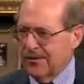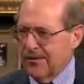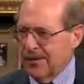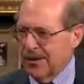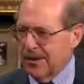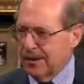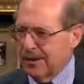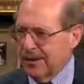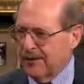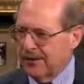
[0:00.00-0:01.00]
for getting
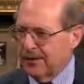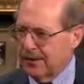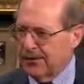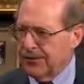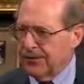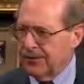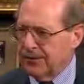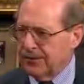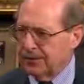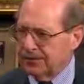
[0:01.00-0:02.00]
blood flow
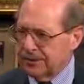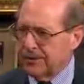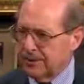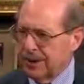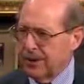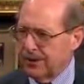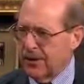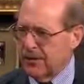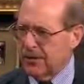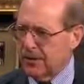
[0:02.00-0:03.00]
through little blocked
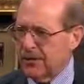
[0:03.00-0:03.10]
arteries.